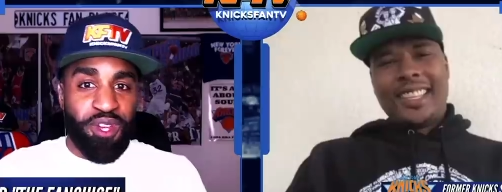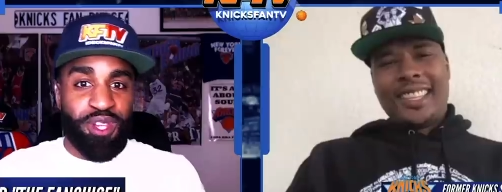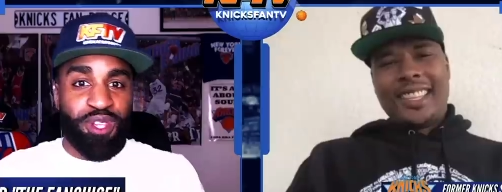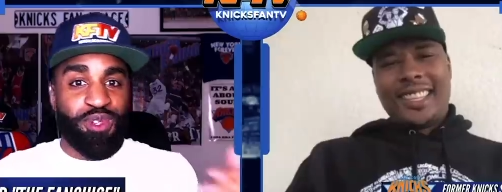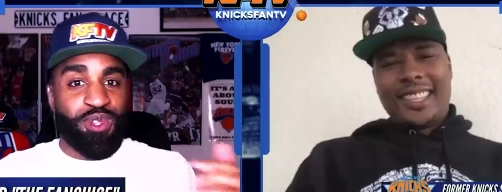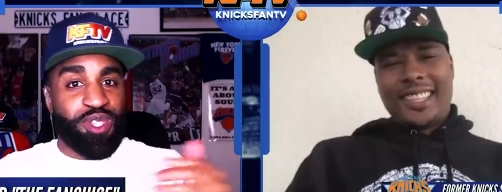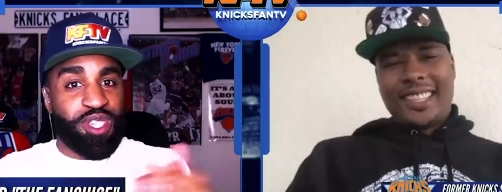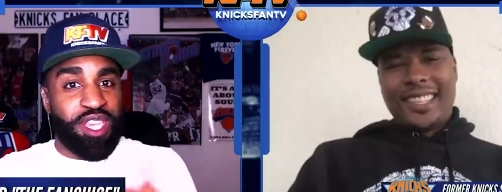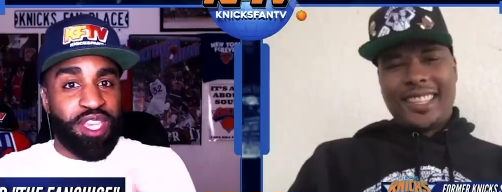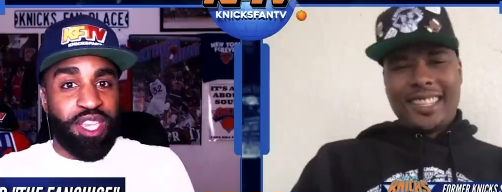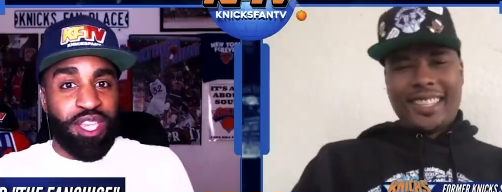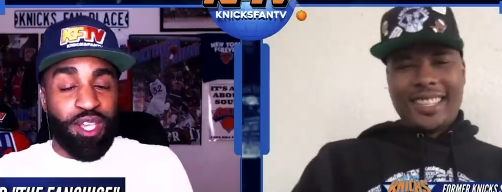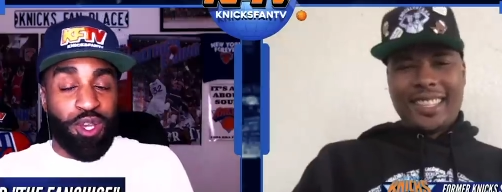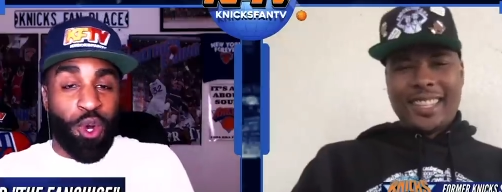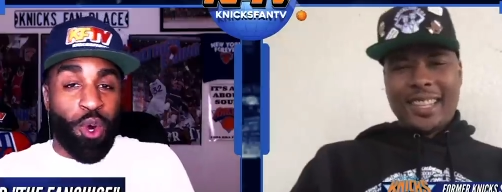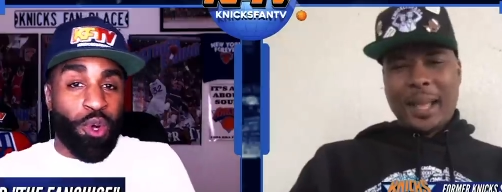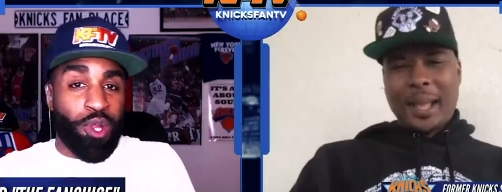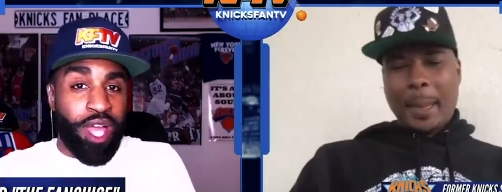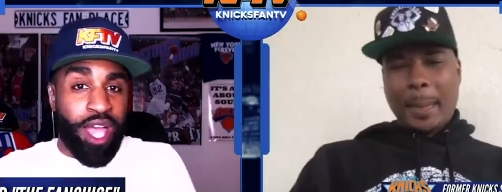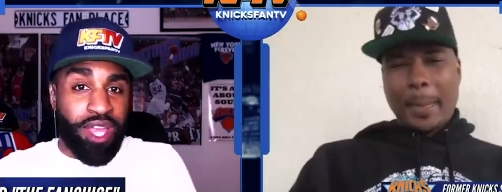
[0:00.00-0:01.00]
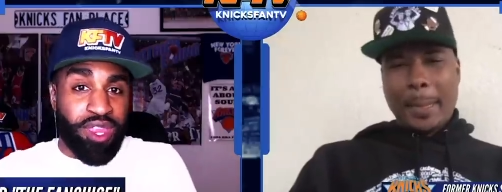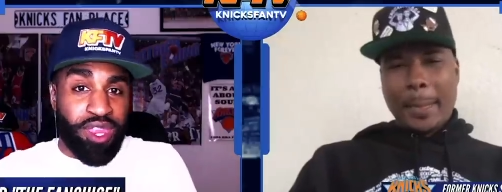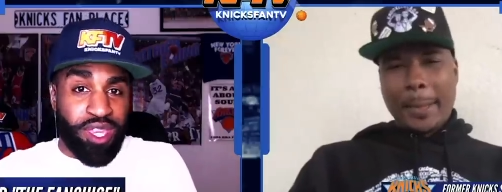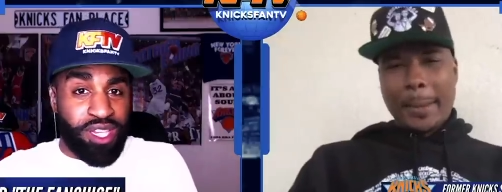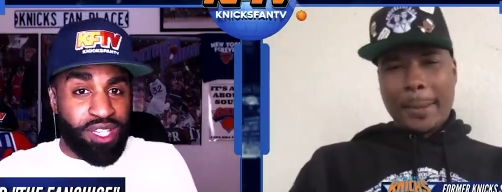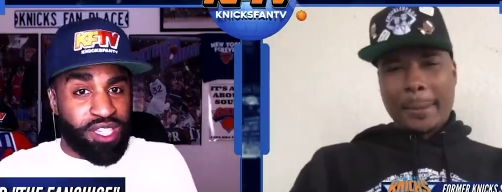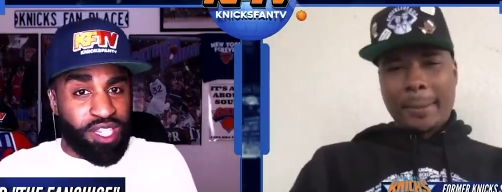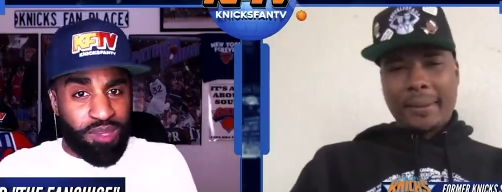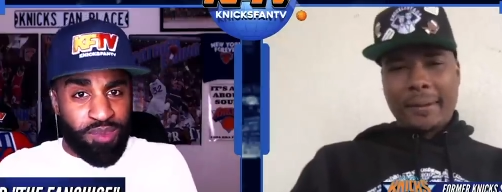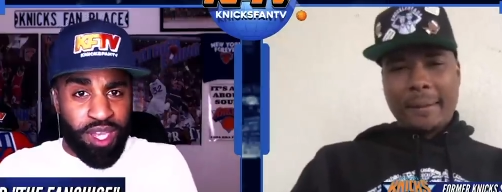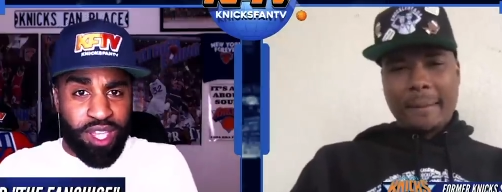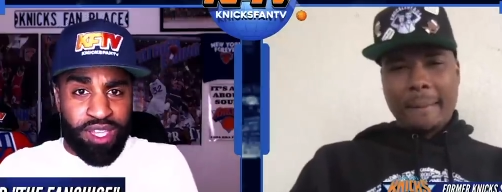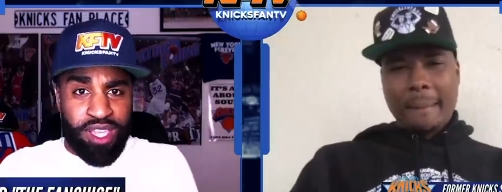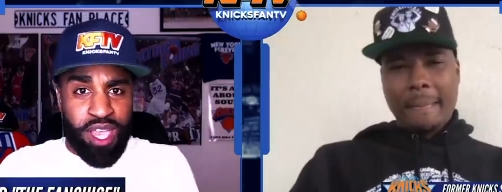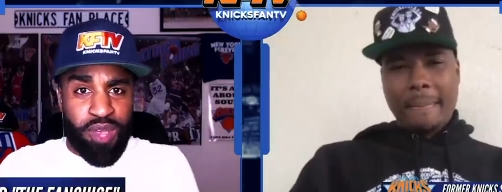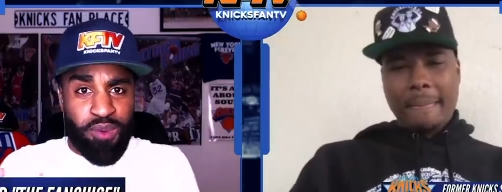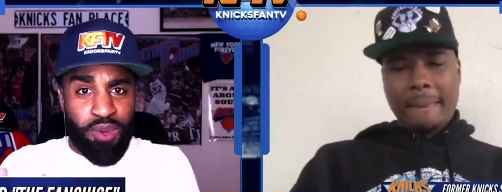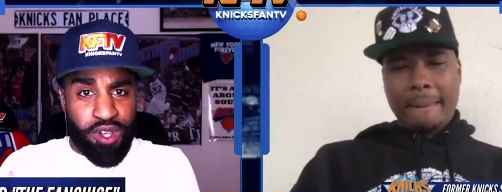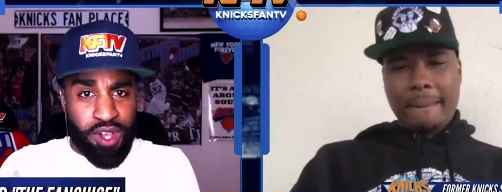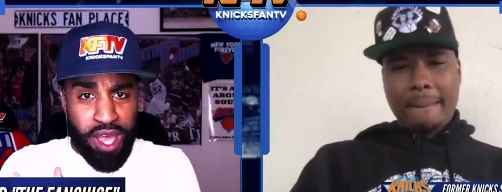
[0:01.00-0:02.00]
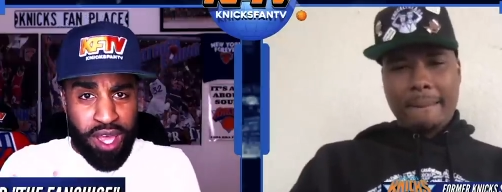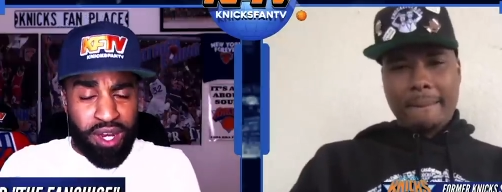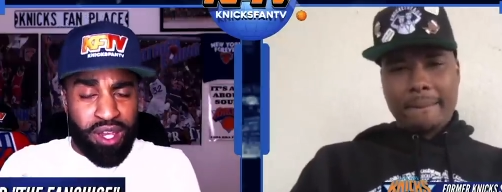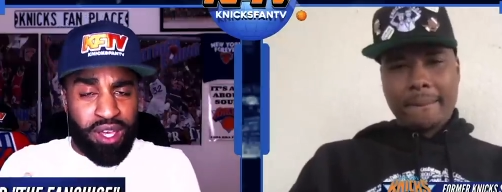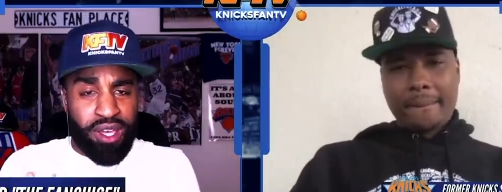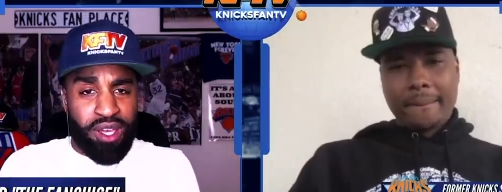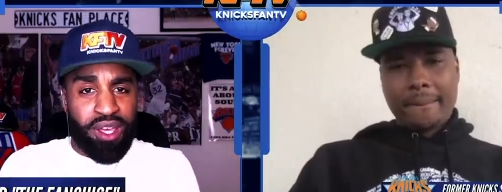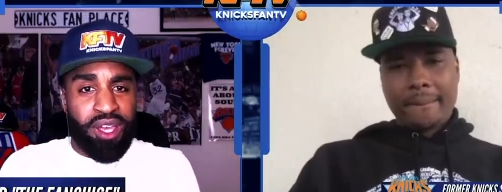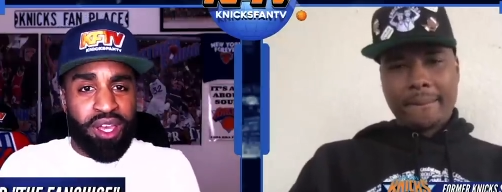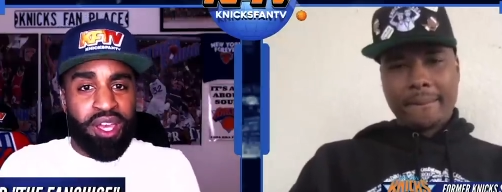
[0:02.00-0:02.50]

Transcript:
Speaker 1: you see Cole Anthony seemed like they were kind of